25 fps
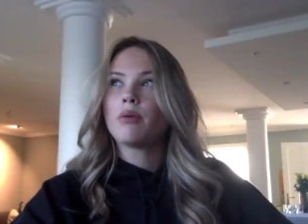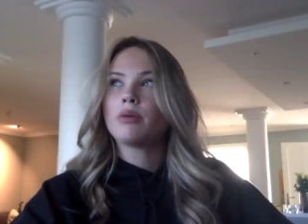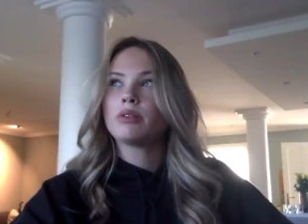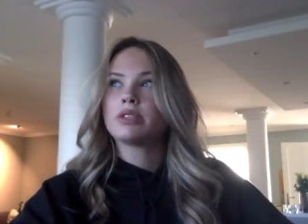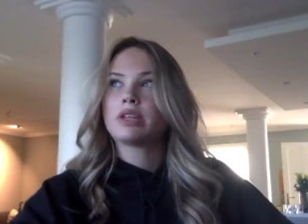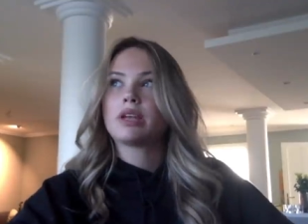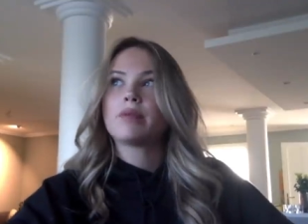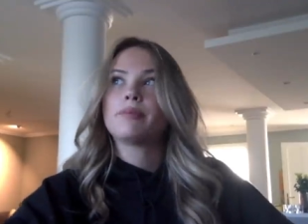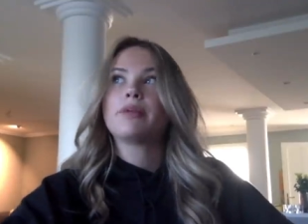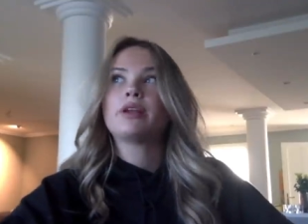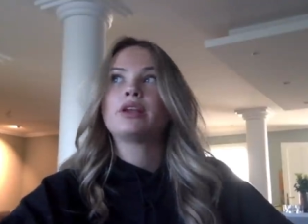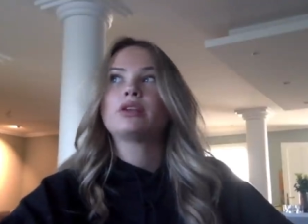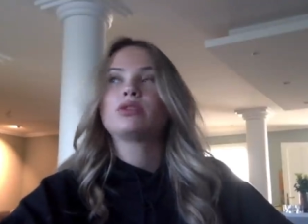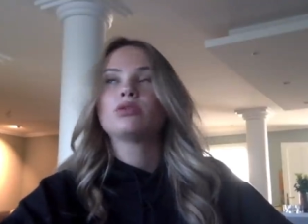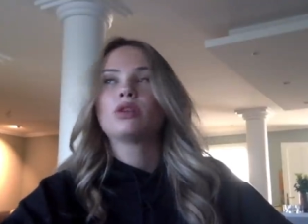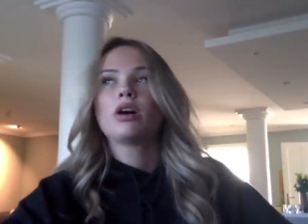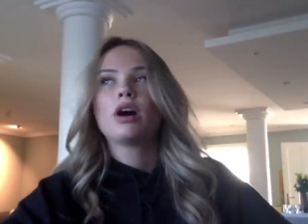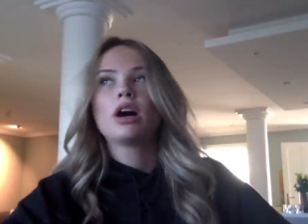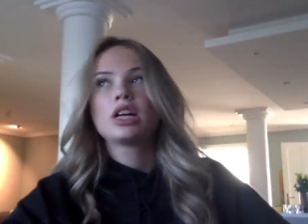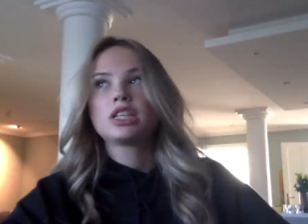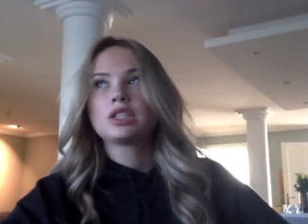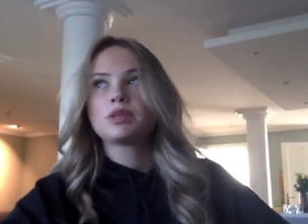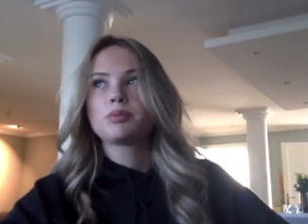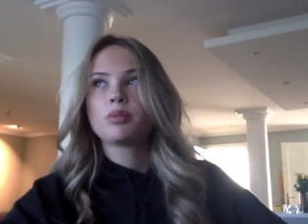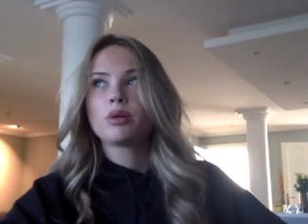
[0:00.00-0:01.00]
I was admitted to
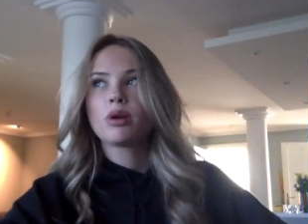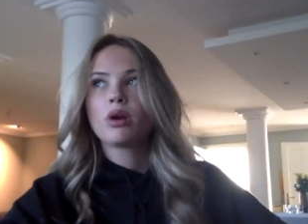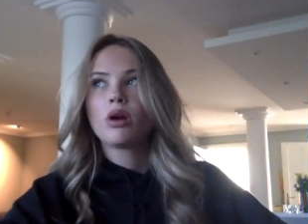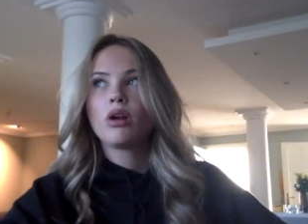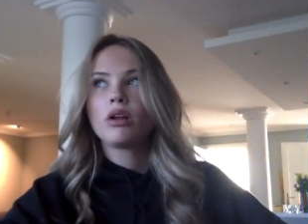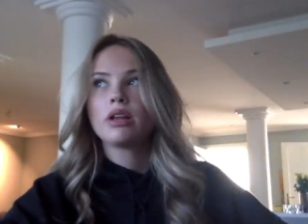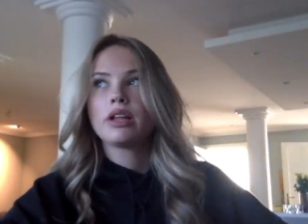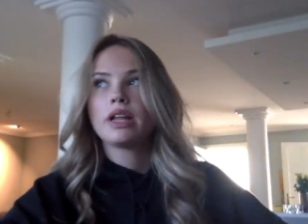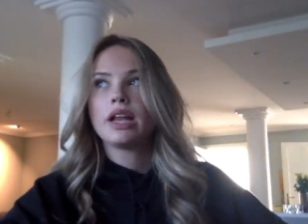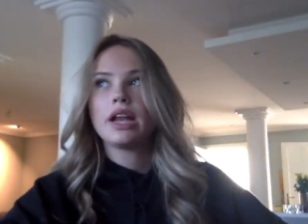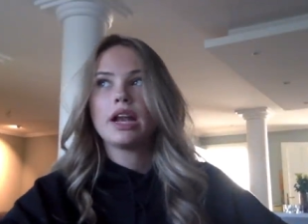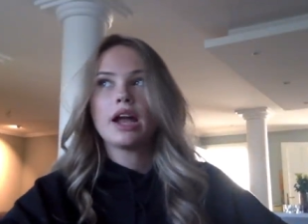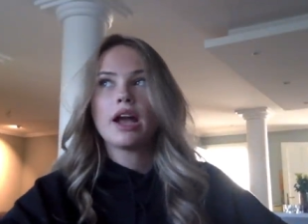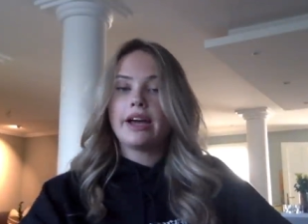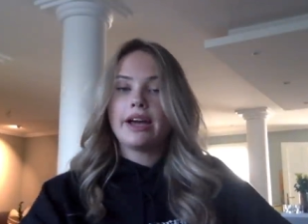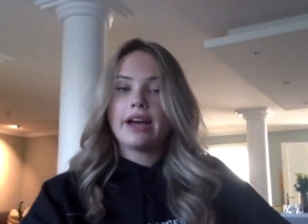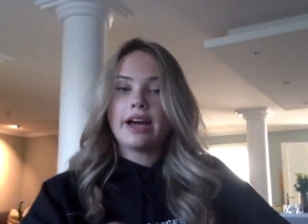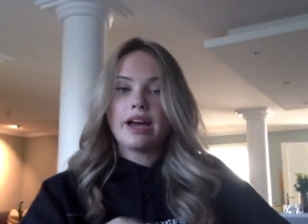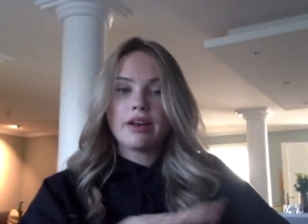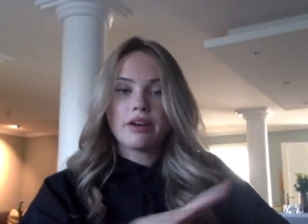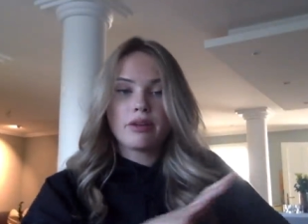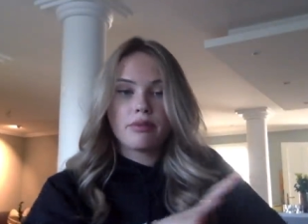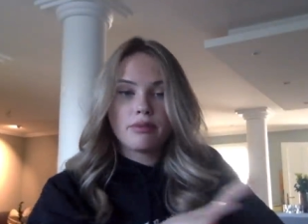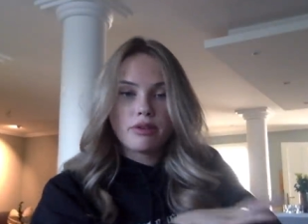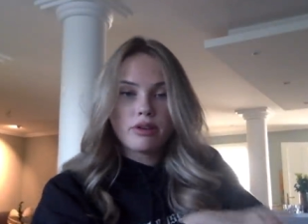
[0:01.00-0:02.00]
hospital and I
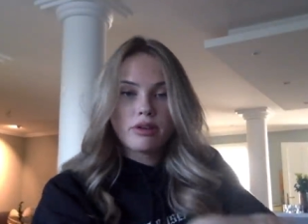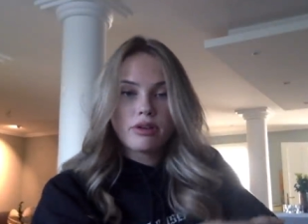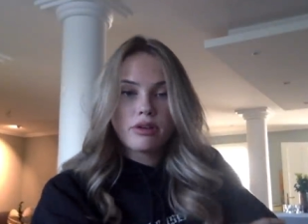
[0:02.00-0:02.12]
had